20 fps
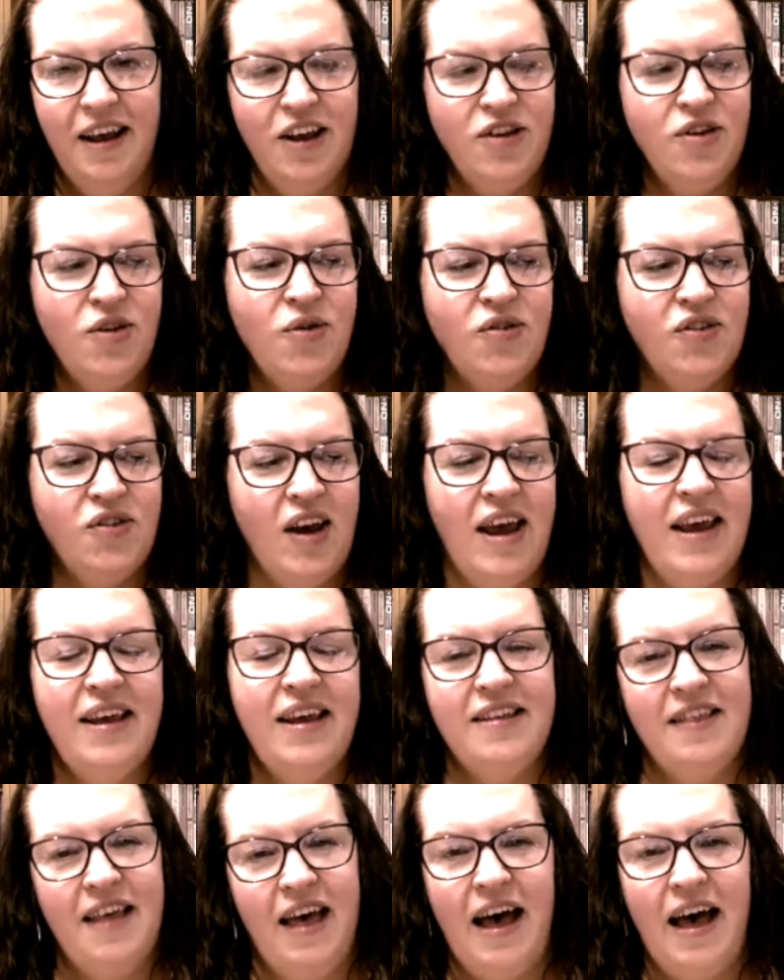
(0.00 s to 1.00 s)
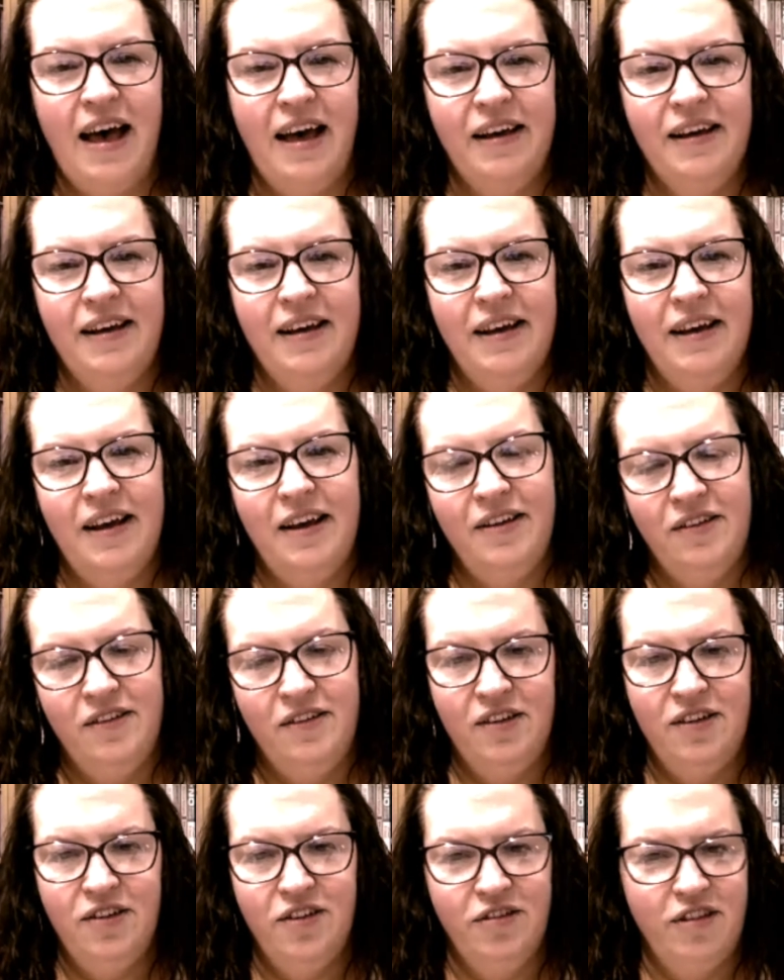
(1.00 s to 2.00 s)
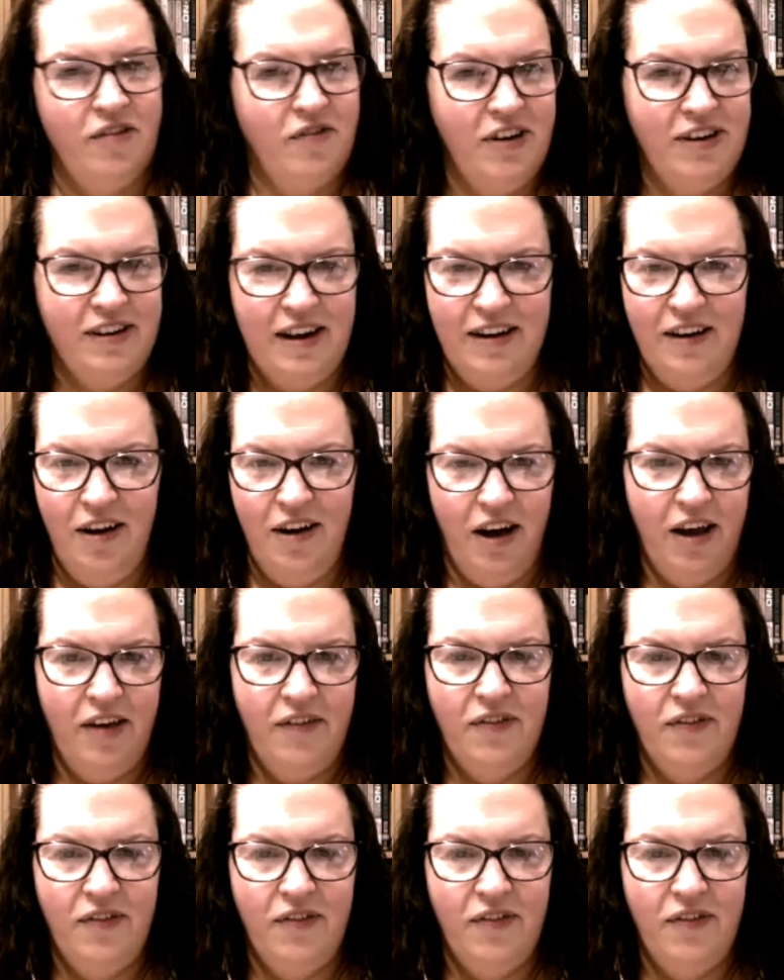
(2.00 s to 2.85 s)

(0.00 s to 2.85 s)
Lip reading: you take that into your everyday life.